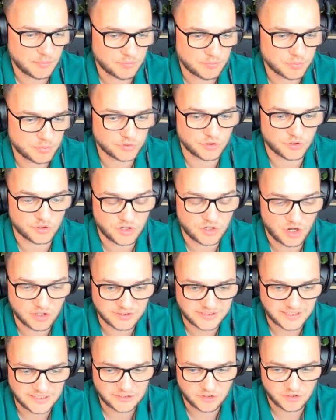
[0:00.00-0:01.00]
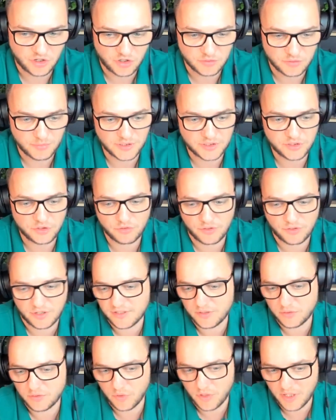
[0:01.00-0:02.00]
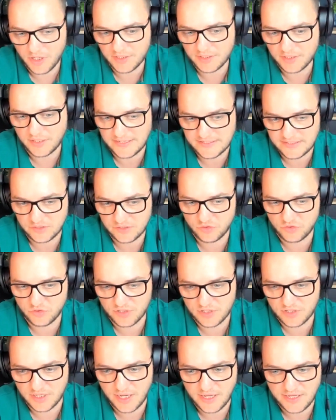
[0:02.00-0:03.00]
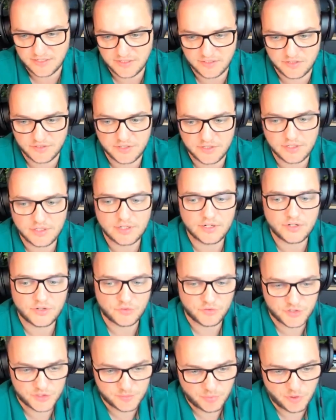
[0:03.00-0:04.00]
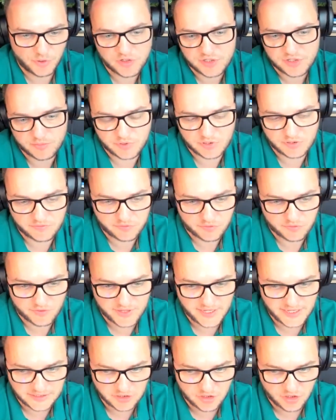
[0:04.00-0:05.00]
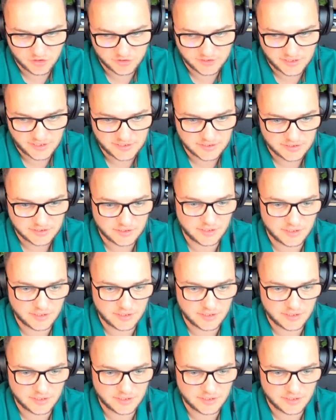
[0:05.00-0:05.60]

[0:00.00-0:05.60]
put your content on, but you are the one as an organizer responsible for that content.